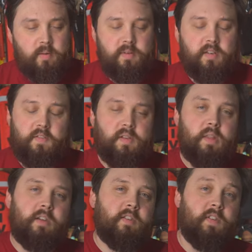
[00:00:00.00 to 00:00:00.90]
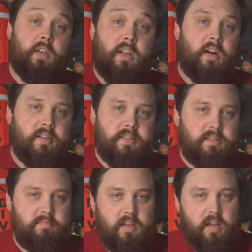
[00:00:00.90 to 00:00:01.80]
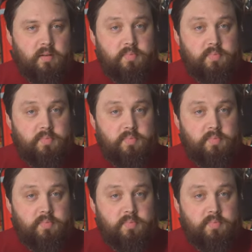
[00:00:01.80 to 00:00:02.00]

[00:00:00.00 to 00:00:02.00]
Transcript: I mean, if you think of your last uh,